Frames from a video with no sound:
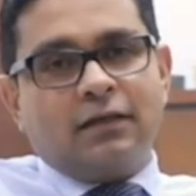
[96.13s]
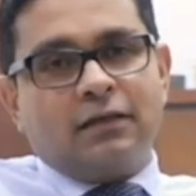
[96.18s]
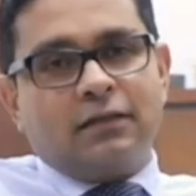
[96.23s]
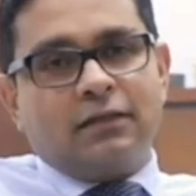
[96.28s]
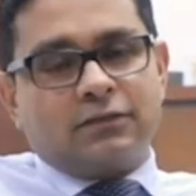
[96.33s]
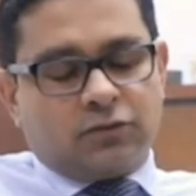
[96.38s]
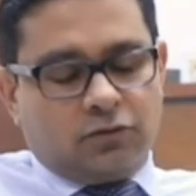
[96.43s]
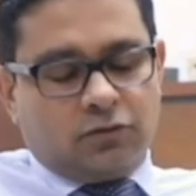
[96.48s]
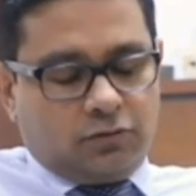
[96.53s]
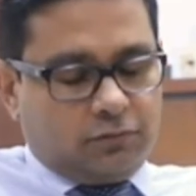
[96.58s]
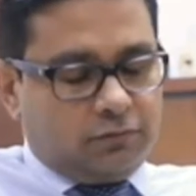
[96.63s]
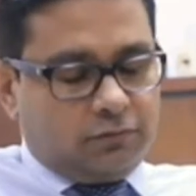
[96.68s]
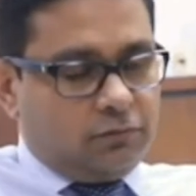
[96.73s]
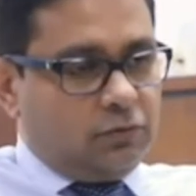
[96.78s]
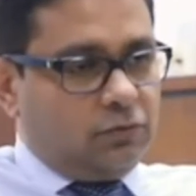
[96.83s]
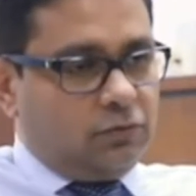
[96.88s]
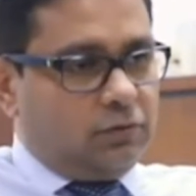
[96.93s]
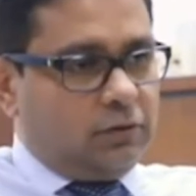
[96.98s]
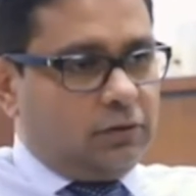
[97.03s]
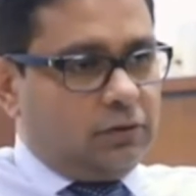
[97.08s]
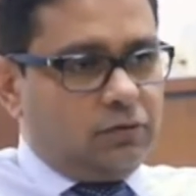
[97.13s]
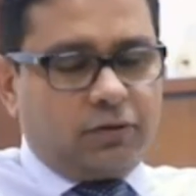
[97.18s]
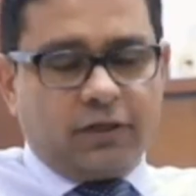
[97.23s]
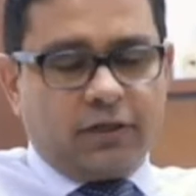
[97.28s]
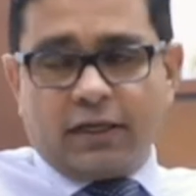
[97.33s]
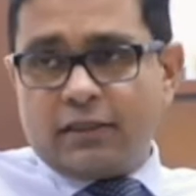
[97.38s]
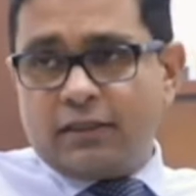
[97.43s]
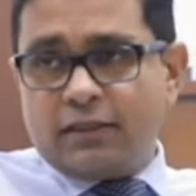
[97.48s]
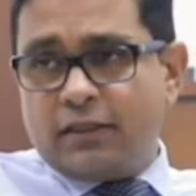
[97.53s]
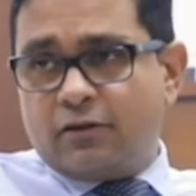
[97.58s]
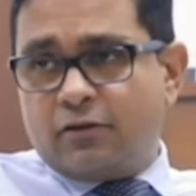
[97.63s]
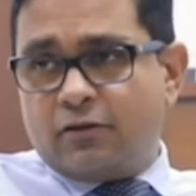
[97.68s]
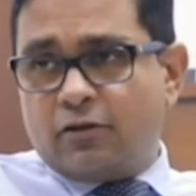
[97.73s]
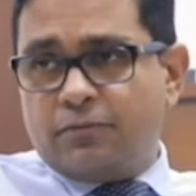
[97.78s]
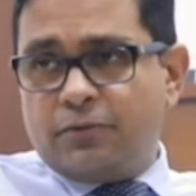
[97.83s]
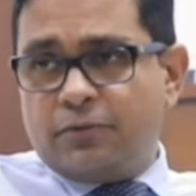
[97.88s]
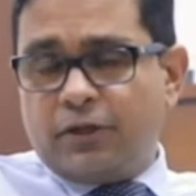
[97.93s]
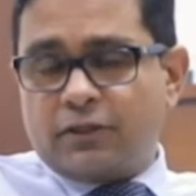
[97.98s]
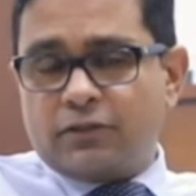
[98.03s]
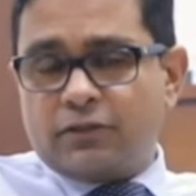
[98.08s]
So, looking at the
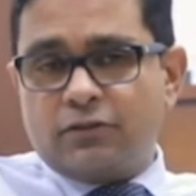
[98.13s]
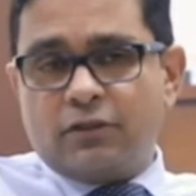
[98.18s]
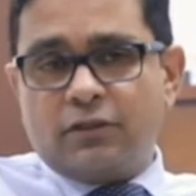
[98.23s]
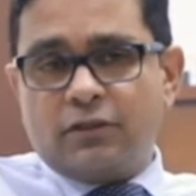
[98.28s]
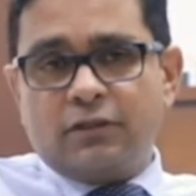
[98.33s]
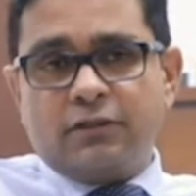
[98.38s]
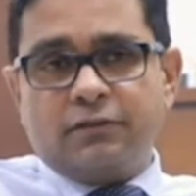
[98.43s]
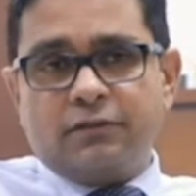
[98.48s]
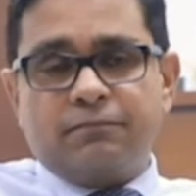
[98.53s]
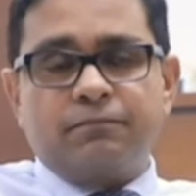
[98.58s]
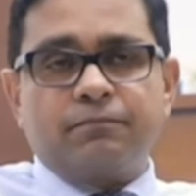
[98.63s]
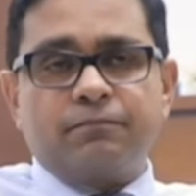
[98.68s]
economy, actually,